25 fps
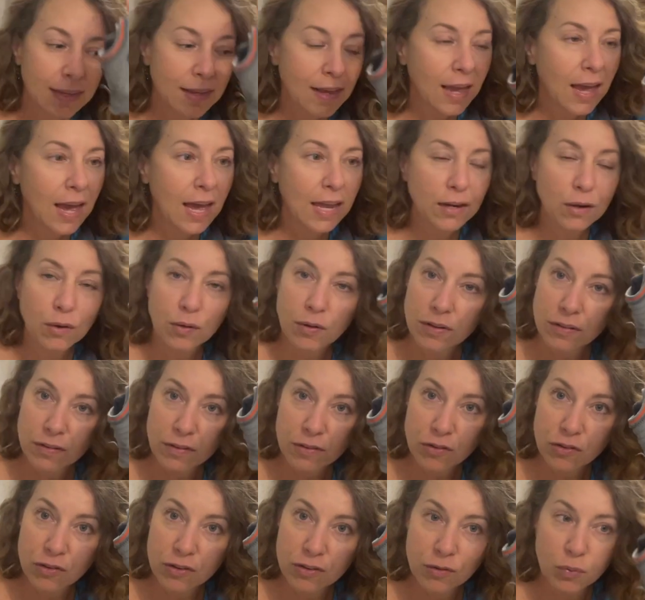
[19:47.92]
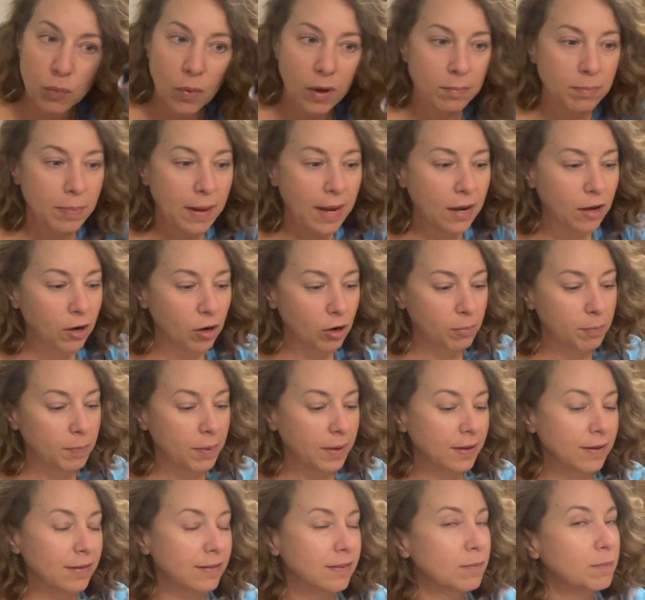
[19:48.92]
I know this is just one pair,
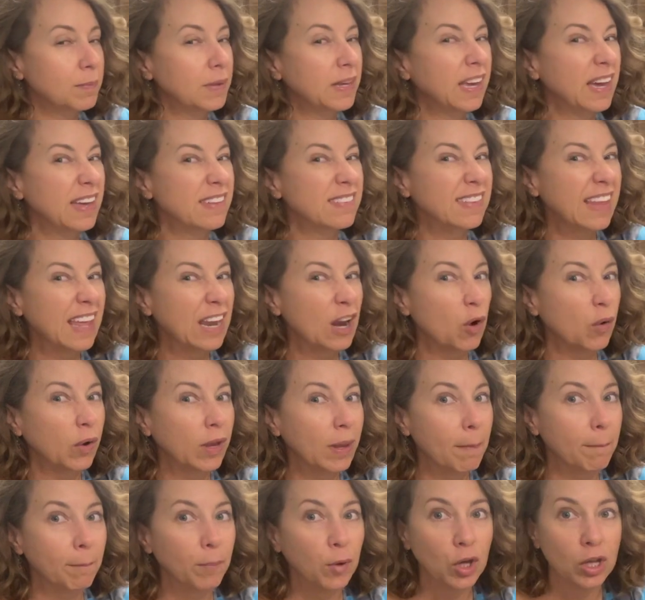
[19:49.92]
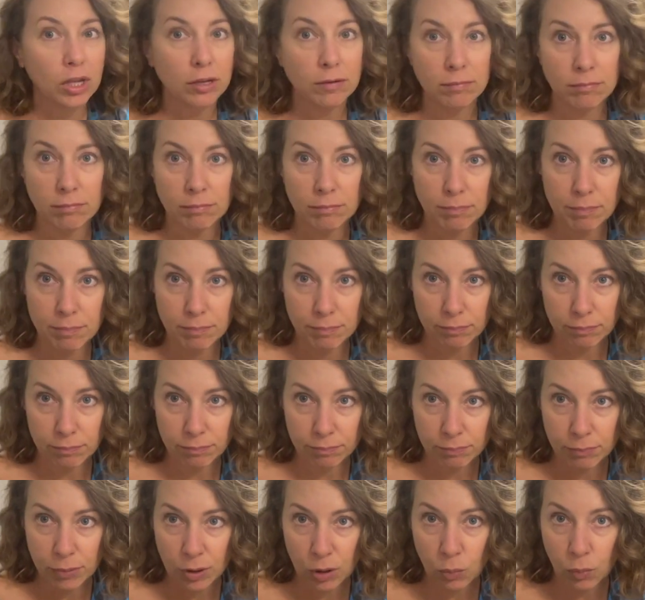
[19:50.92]
but it's because they don't get
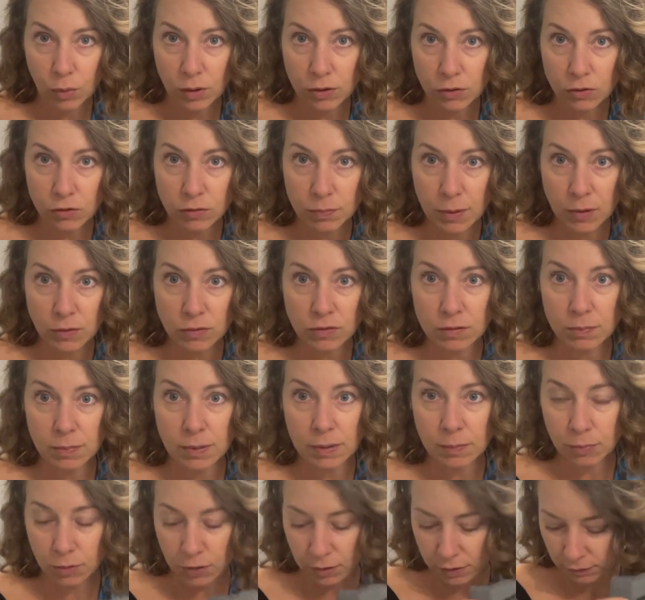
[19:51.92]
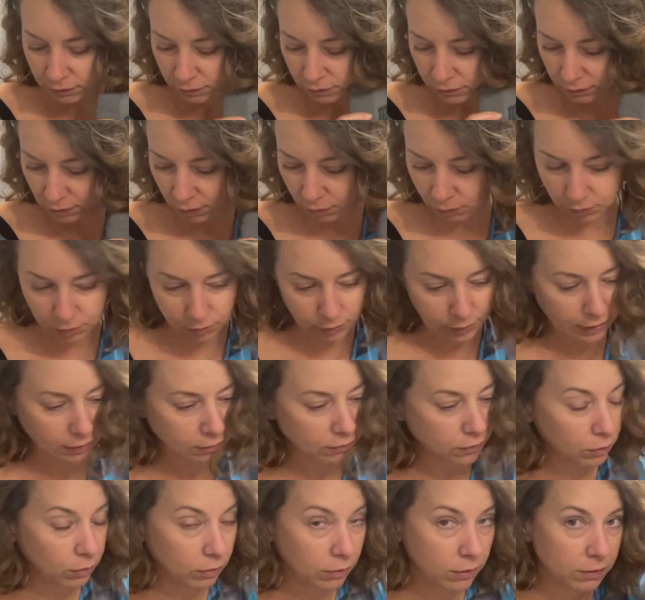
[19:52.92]
put where they're supposed to be put. So, okay,
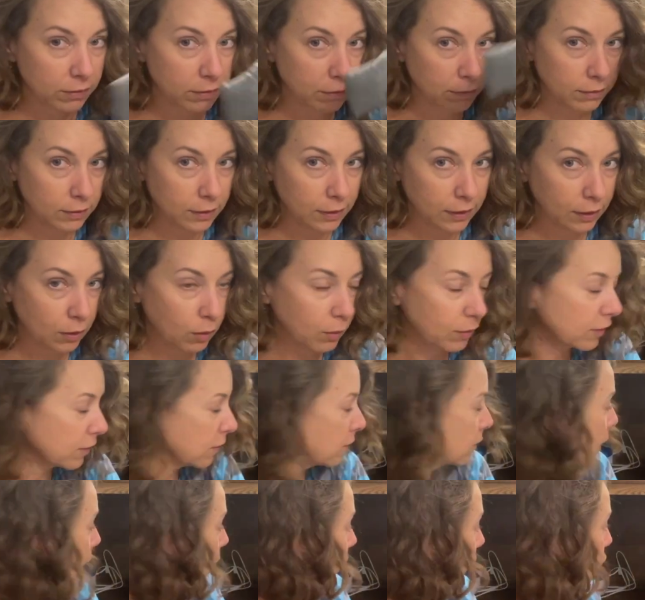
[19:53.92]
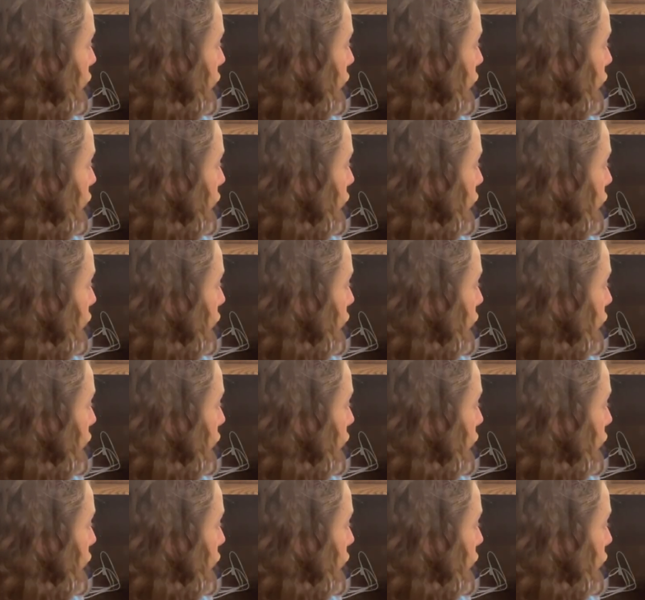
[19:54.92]
so this is gonna go in the sock